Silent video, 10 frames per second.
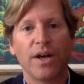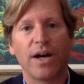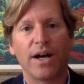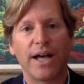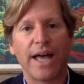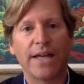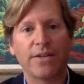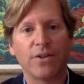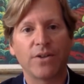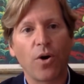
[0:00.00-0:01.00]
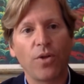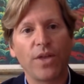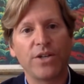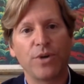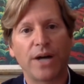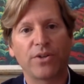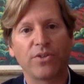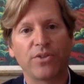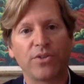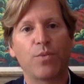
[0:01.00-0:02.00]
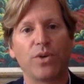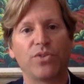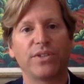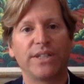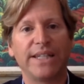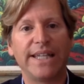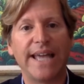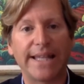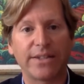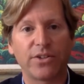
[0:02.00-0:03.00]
And all they knew how to say was "niet."